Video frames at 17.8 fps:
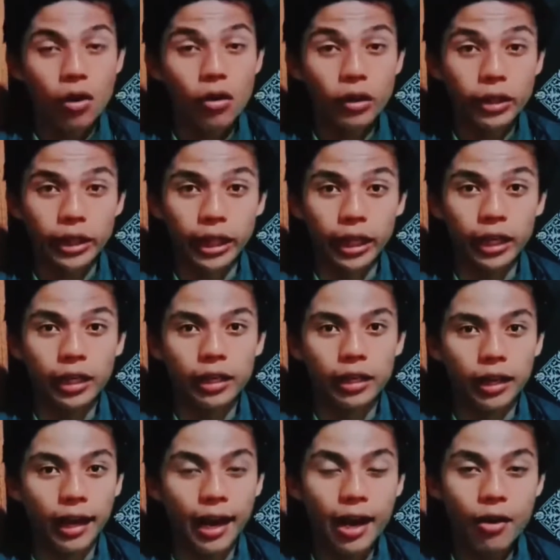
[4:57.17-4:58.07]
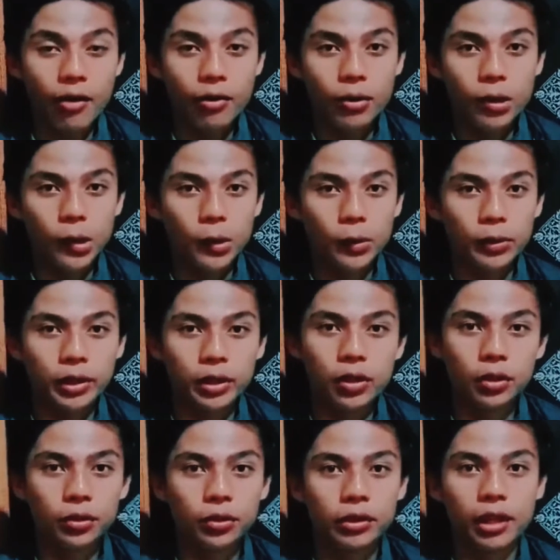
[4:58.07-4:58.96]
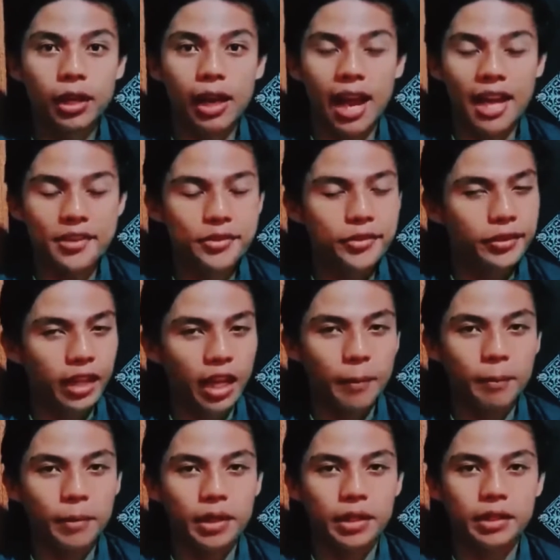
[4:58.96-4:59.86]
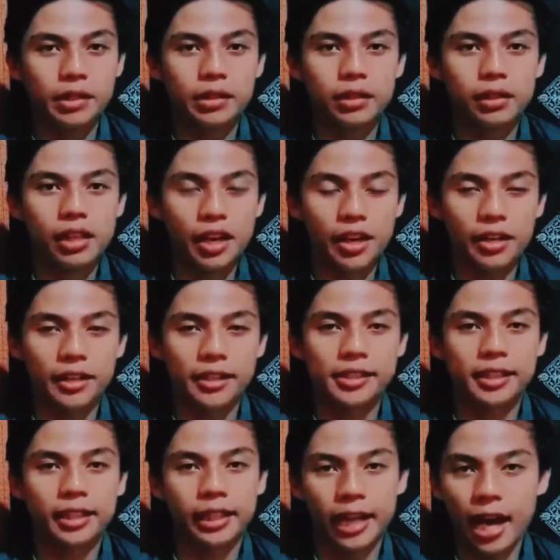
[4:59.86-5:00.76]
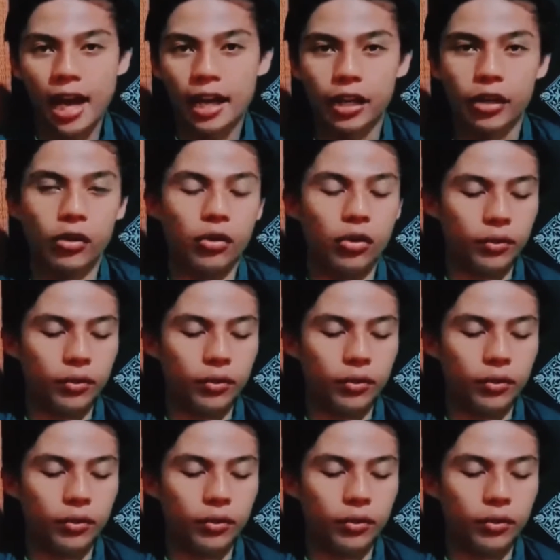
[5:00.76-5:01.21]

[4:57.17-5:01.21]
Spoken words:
Okay, now we go to the last step in the learning scenario.